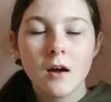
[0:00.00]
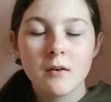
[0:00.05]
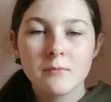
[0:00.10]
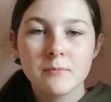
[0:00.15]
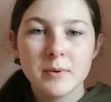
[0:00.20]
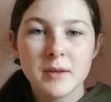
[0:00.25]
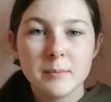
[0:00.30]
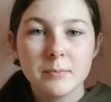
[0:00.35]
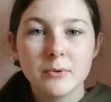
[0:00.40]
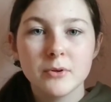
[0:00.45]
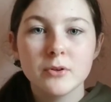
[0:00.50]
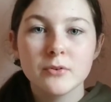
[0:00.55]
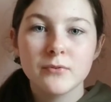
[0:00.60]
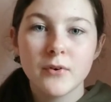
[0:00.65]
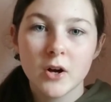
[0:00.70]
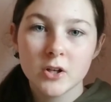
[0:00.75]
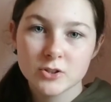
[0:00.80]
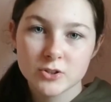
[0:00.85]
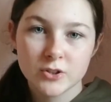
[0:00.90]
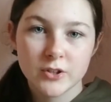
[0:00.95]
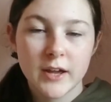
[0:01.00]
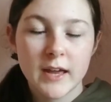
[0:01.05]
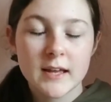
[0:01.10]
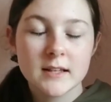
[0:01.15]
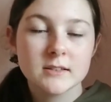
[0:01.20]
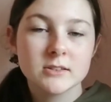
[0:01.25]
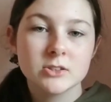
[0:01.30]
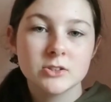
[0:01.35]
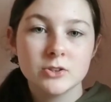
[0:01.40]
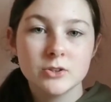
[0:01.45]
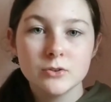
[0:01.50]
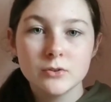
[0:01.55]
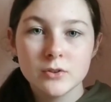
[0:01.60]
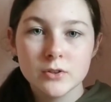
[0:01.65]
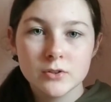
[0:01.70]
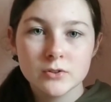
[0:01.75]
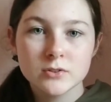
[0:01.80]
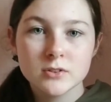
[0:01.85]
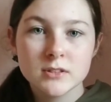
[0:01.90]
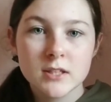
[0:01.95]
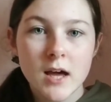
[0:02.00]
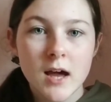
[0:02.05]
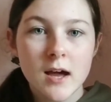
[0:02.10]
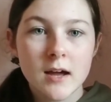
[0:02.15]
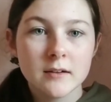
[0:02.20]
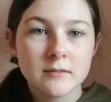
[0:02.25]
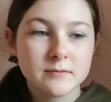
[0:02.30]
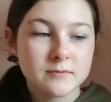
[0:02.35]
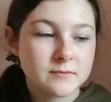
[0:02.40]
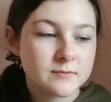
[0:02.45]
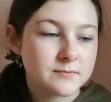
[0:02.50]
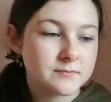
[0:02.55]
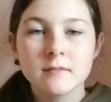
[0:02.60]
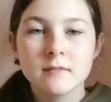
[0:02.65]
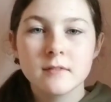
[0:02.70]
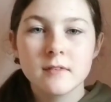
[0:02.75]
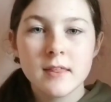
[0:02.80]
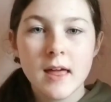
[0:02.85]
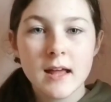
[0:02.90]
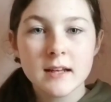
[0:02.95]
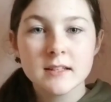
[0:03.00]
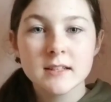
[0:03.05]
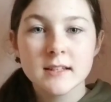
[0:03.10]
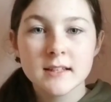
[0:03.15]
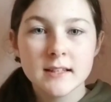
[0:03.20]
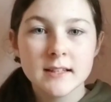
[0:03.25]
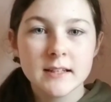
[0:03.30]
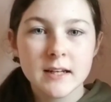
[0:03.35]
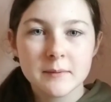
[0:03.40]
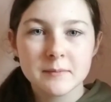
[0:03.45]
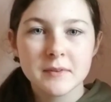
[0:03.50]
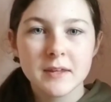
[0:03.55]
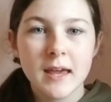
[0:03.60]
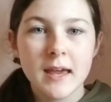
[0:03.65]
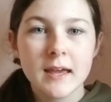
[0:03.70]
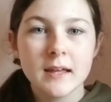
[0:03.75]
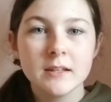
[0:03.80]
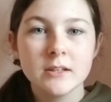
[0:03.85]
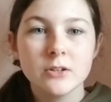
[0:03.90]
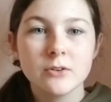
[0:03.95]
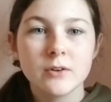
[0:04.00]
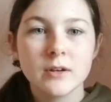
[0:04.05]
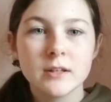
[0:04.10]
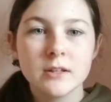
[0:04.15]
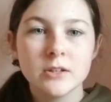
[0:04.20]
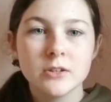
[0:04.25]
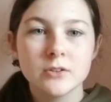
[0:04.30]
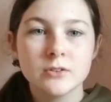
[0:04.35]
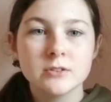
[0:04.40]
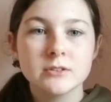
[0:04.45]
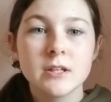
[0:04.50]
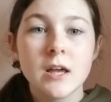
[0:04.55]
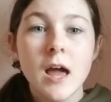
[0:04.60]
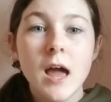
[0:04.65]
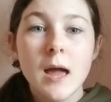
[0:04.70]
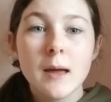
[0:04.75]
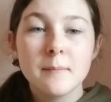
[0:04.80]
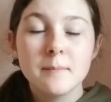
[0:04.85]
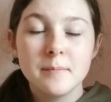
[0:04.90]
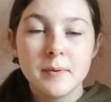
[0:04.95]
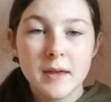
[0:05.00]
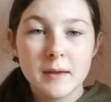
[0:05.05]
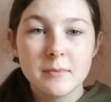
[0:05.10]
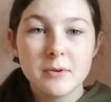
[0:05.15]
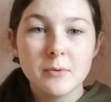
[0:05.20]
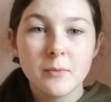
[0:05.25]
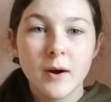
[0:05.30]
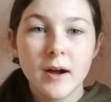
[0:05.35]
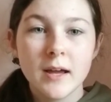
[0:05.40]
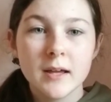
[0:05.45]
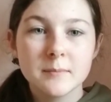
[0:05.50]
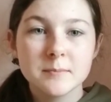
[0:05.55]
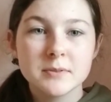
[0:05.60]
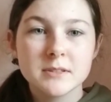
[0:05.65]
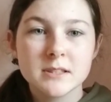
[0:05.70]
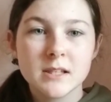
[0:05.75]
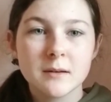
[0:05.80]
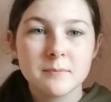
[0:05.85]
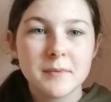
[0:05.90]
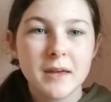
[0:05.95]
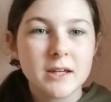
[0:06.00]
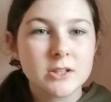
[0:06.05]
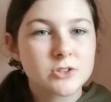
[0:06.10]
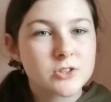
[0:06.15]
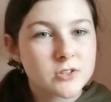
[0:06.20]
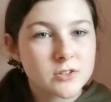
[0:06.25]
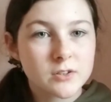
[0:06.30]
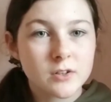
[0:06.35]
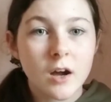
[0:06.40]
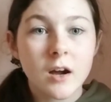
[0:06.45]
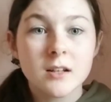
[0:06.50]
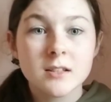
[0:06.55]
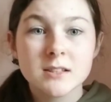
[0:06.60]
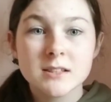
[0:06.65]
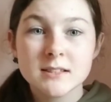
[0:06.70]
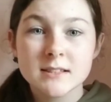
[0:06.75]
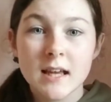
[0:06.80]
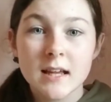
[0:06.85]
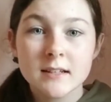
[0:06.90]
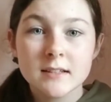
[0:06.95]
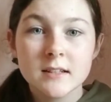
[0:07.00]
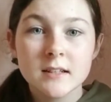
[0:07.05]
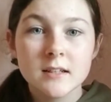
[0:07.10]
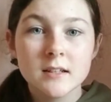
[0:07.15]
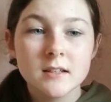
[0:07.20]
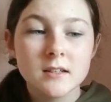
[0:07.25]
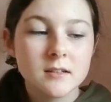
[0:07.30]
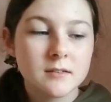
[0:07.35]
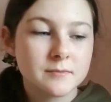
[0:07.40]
people who foster kittens do use that. Then to clean up the kitten, you can use baby wipes. Make sure they're unscented.